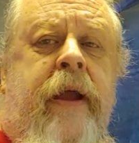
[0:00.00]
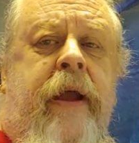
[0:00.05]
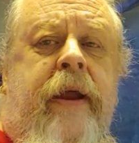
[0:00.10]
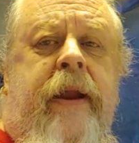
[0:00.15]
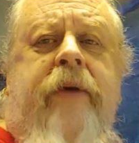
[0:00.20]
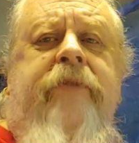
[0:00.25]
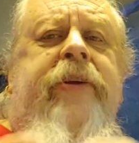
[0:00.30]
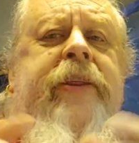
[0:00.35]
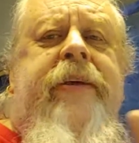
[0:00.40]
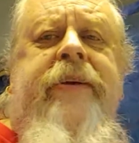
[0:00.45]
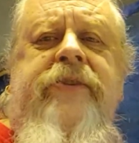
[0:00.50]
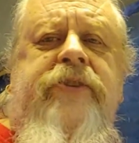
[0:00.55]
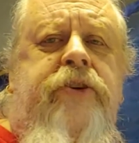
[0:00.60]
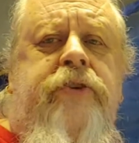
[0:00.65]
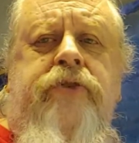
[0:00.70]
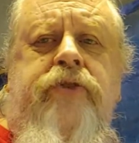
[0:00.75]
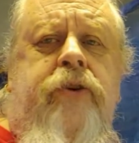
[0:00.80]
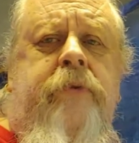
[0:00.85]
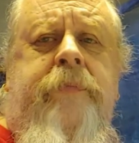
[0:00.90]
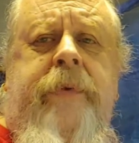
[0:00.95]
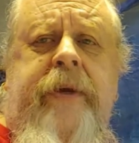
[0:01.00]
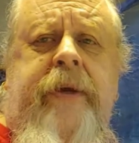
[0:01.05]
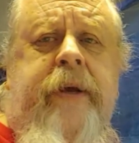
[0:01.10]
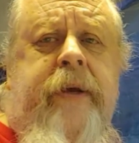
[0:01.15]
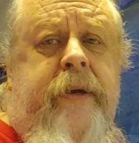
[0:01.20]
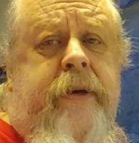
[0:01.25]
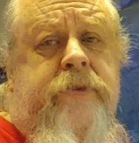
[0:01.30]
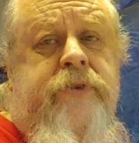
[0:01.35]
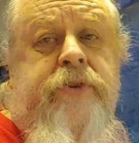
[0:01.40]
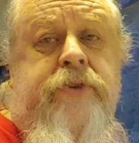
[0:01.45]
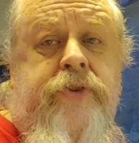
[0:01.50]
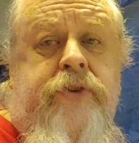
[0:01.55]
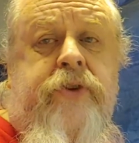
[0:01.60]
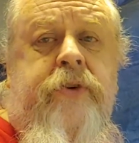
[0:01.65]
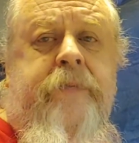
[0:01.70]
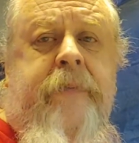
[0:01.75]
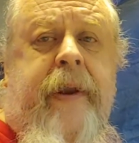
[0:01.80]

and everything's in duplicate because there's 2